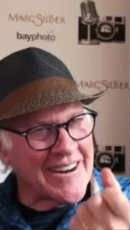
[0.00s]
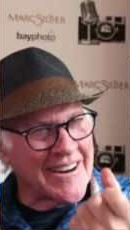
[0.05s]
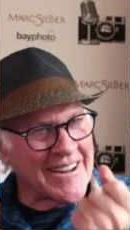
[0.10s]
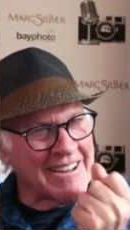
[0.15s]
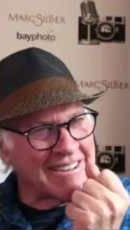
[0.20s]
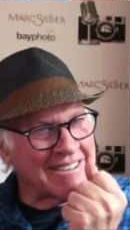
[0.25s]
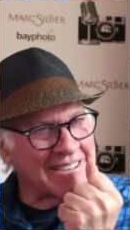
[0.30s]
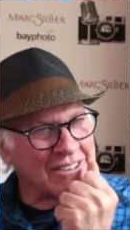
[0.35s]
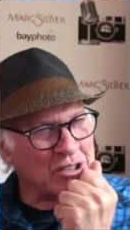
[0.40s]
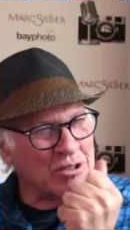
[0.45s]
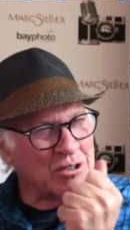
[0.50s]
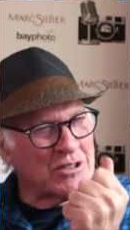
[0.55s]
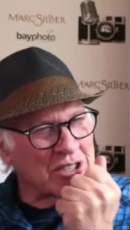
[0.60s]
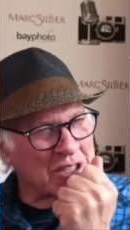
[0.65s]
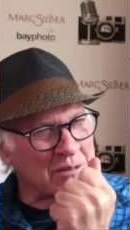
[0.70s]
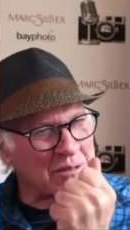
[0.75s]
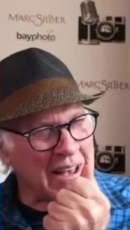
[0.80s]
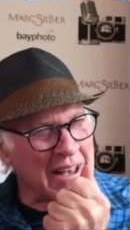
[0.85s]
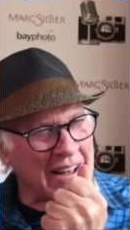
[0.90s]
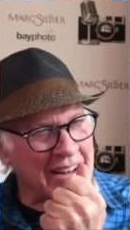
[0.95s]
right? Uh-huh. You
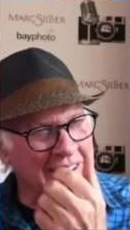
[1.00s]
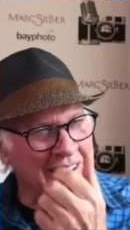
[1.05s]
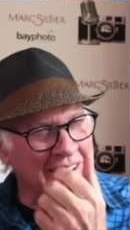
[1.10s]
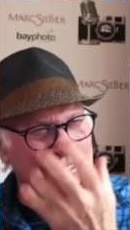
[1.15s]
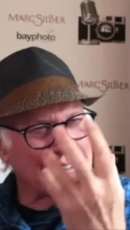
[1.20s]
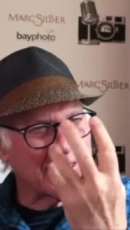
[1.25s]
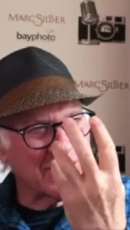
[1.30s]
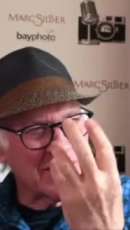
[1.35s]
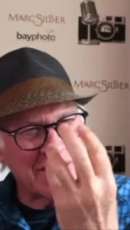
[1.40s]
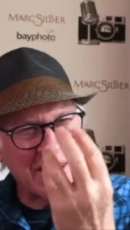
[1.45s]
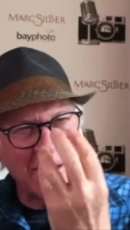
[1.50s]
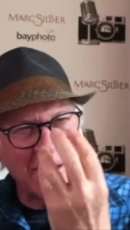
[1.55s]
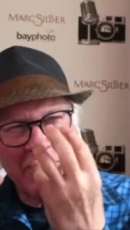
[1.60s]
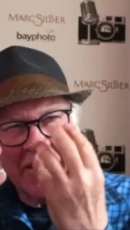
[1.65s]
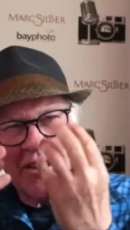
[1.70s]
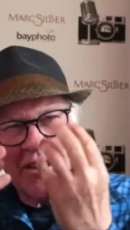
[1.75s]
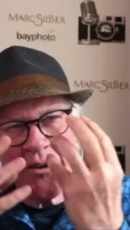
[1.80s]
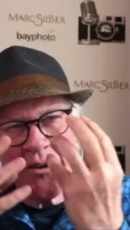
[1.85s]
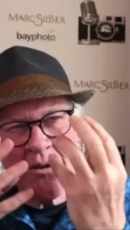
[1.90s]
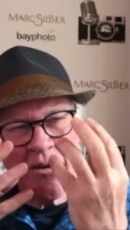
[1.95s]
smell it. There's
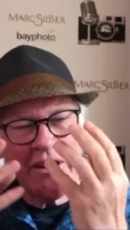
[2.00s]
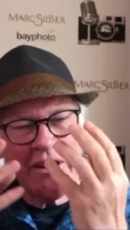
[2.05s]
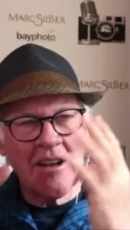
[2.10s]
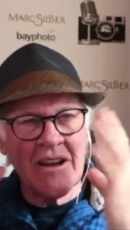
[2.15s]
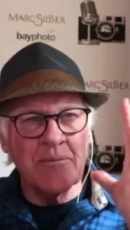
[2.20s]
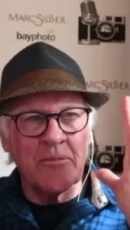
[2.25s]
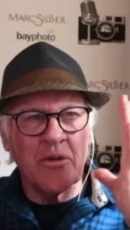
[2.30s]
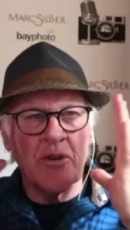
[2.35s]
something going on.